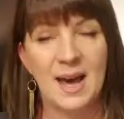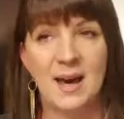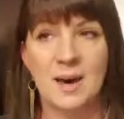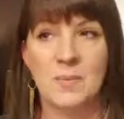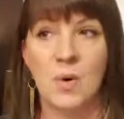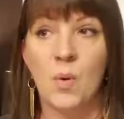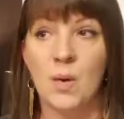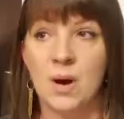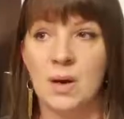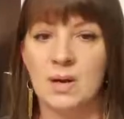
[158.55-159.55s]
um,
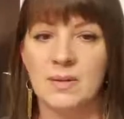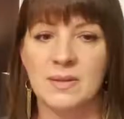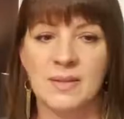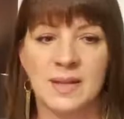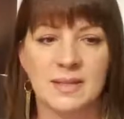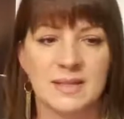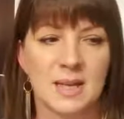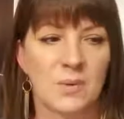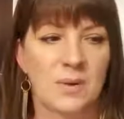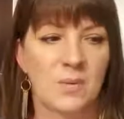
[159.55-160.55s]
or the things
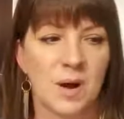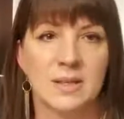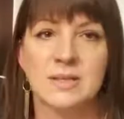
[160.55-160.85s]
that we want